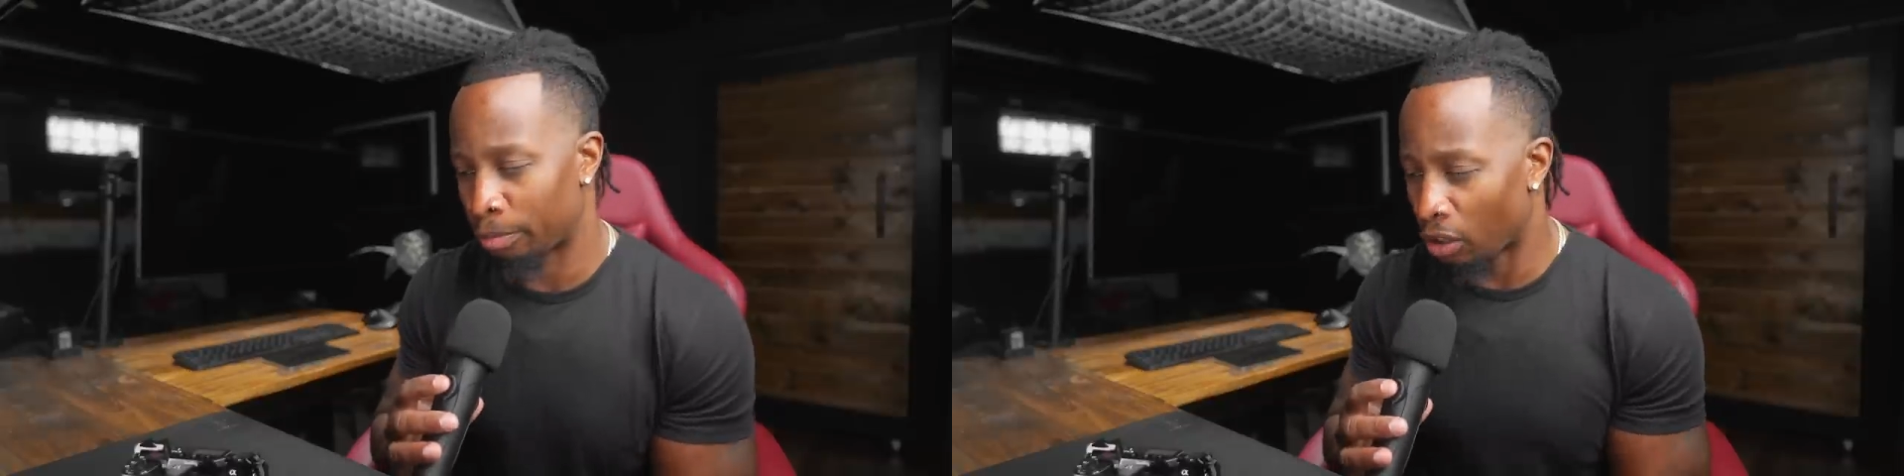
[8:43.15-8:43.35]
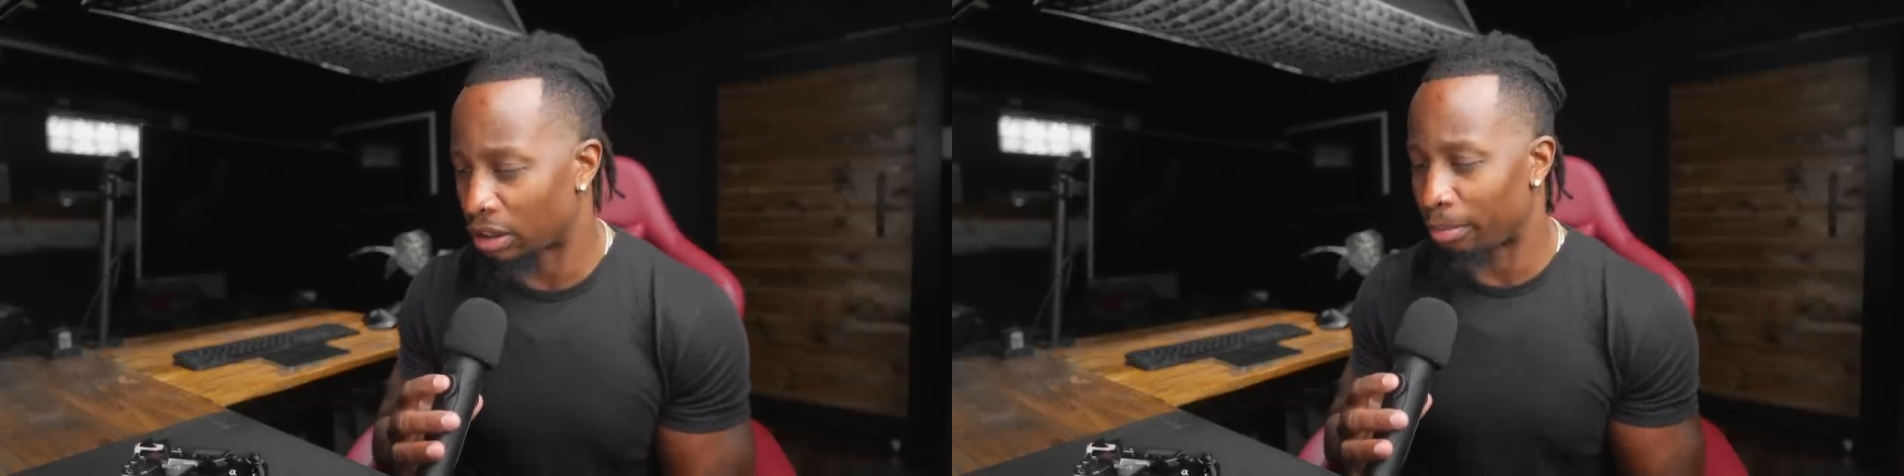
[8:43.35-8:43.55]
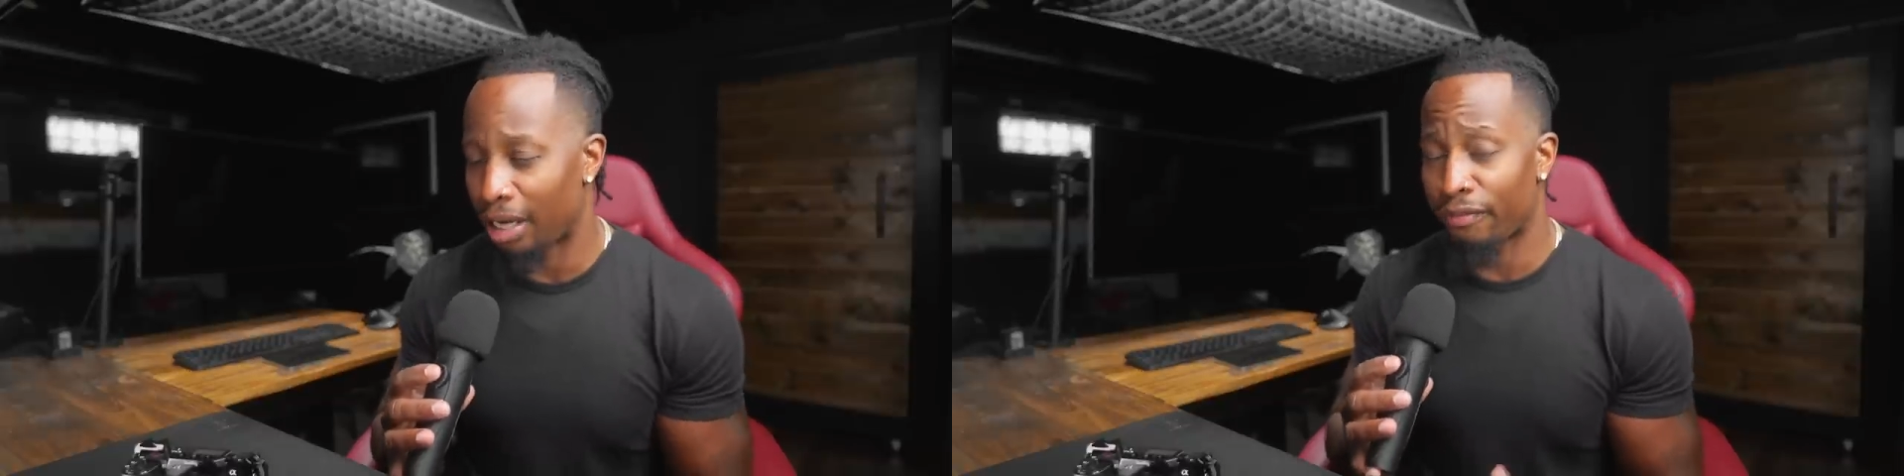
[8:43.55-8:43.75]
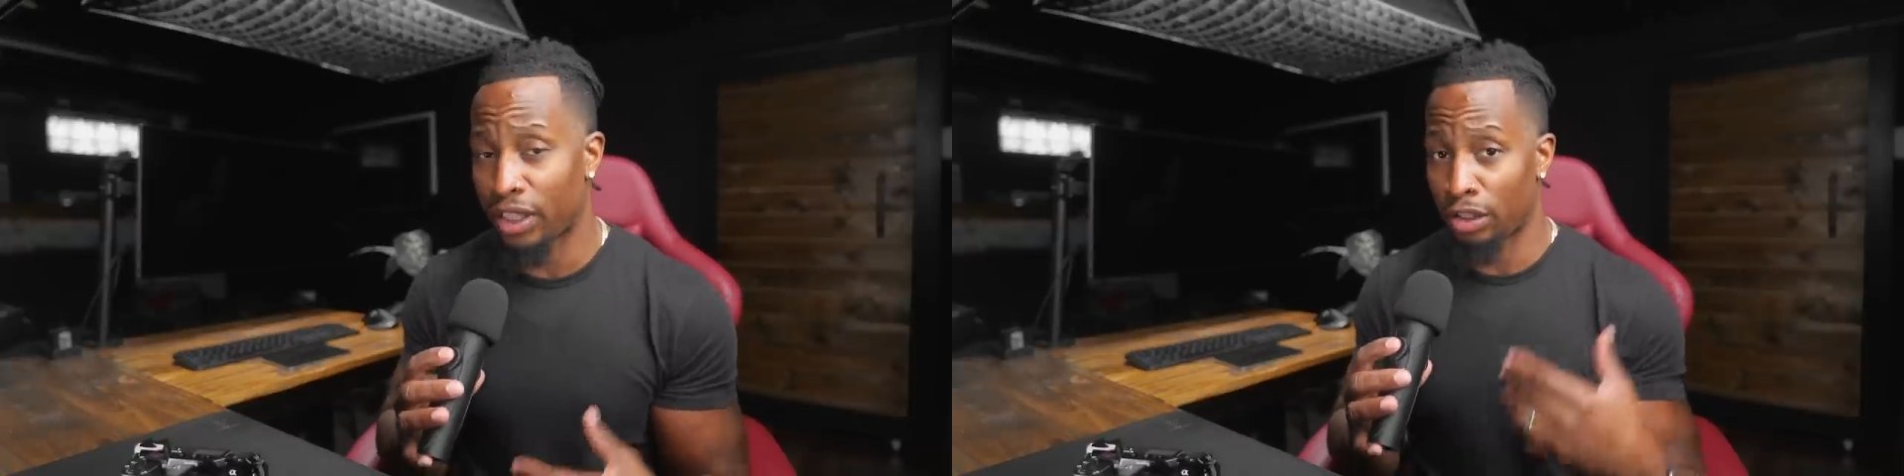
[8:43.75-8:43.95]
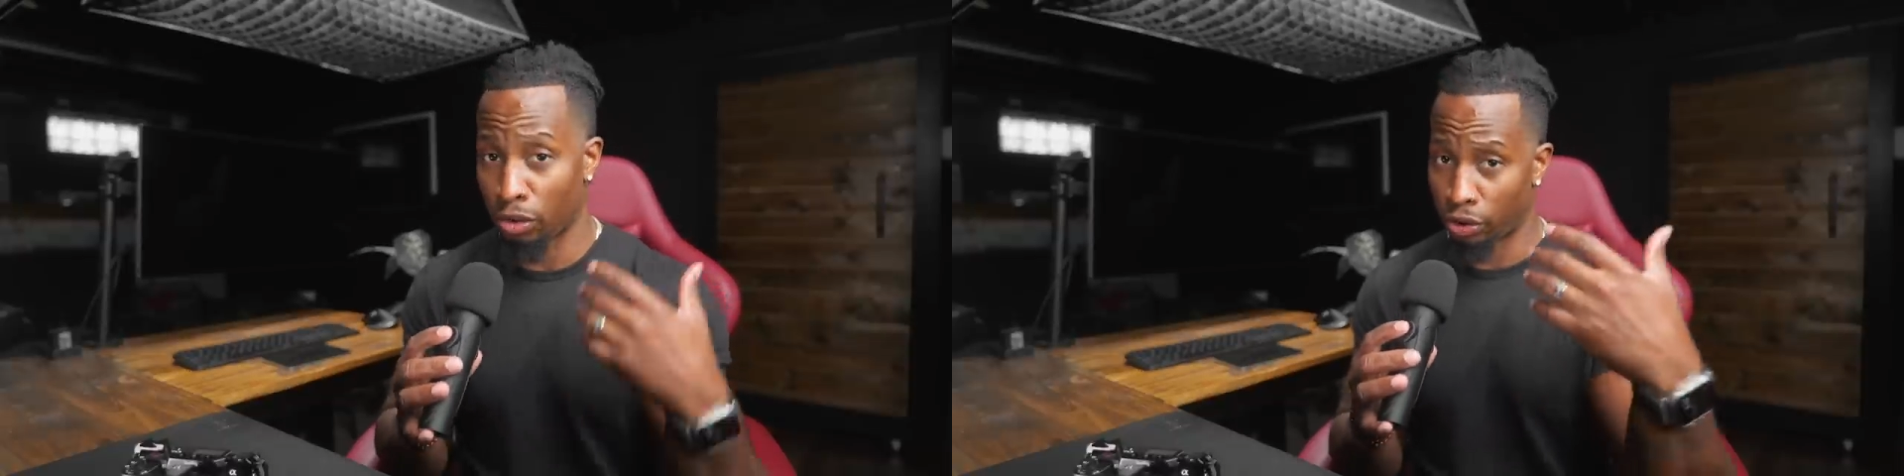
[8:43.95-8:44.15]
Most of my
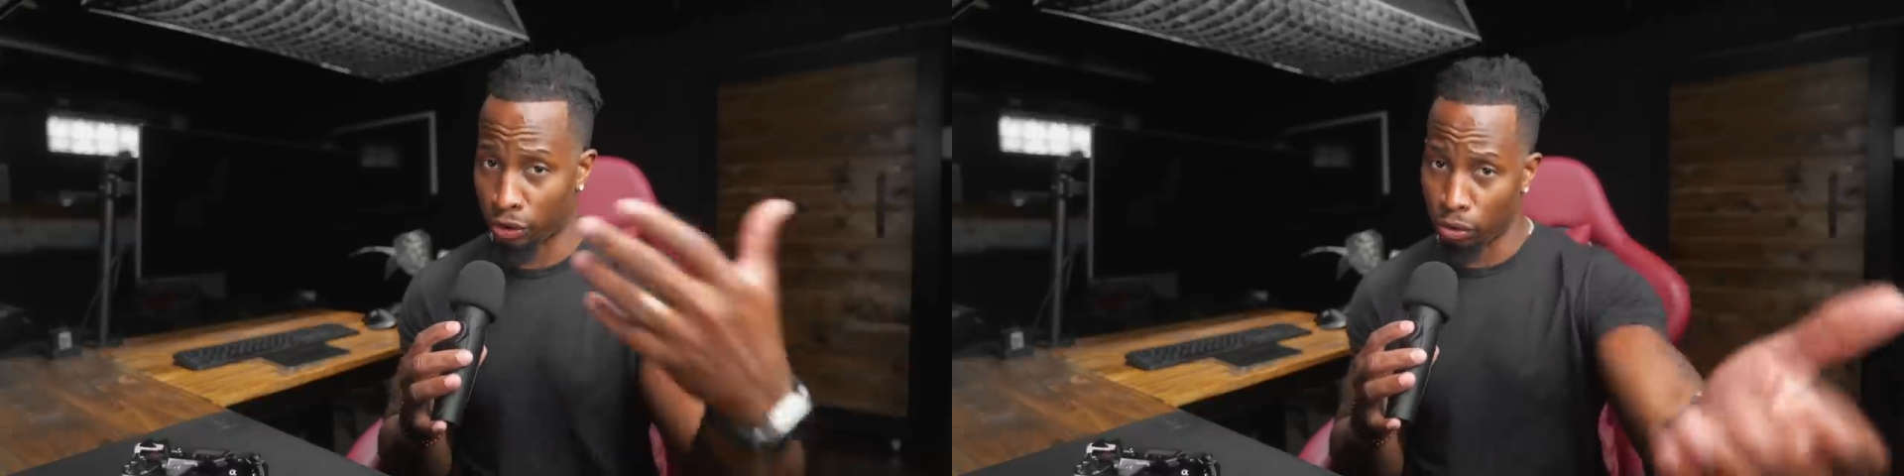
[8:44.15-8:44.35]
videos are